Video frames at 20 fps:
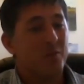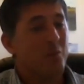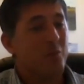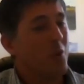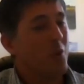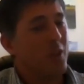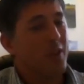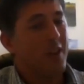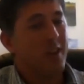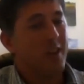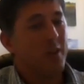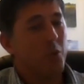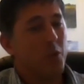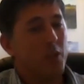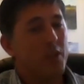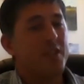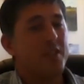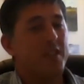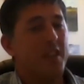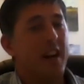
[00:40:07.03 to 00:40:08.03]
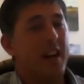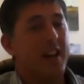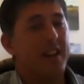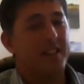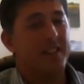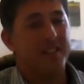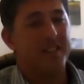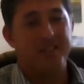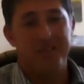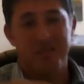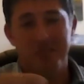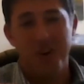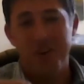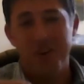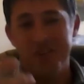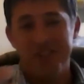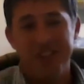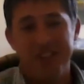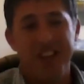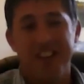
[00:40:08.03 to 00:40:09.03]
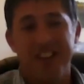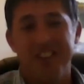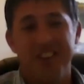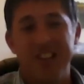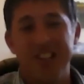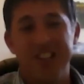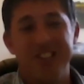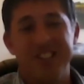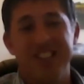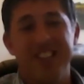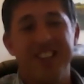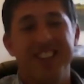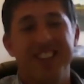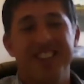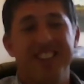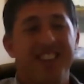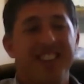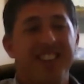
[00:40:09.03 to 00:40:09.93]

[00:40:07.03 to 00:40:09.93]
what I would say is, it's not technology.